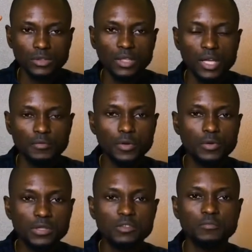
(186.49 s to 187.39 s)
Every
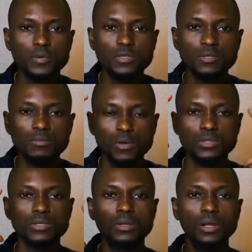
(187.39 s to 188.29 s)
creative person
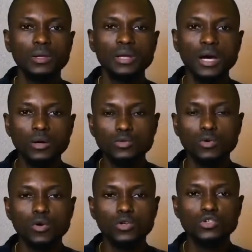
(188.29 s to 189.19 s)
must learn how to
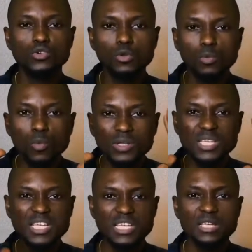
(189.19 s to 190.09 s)
control what
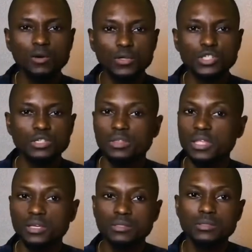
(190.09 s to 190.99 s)
he or she
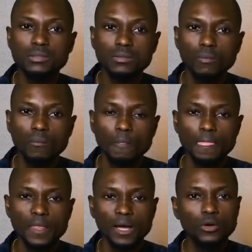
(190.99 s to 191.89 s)
thinks.
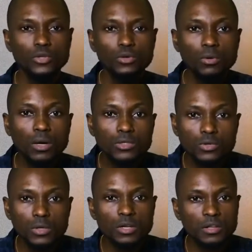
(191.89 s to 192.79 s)
How do you
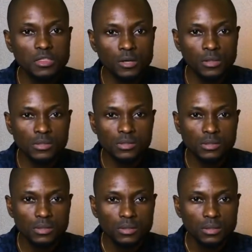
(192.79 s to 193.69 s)
control your thoughts?
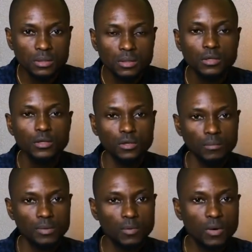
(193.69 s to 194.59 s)

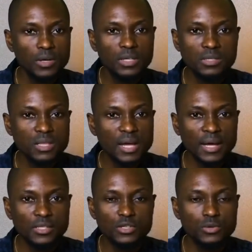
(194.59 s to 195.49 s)
Number one is
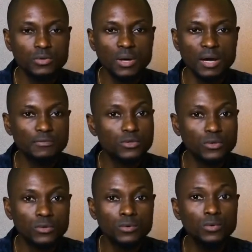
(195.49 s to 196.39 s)
that you have
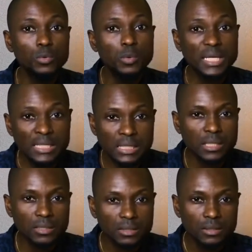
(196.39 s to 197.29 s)
to read.
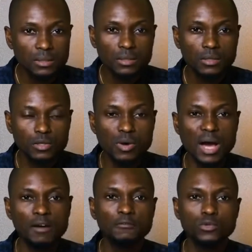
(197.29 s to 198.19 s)
You
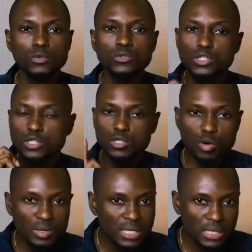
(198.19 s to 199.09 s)
have to
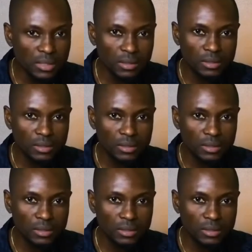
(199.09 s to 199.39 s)
study.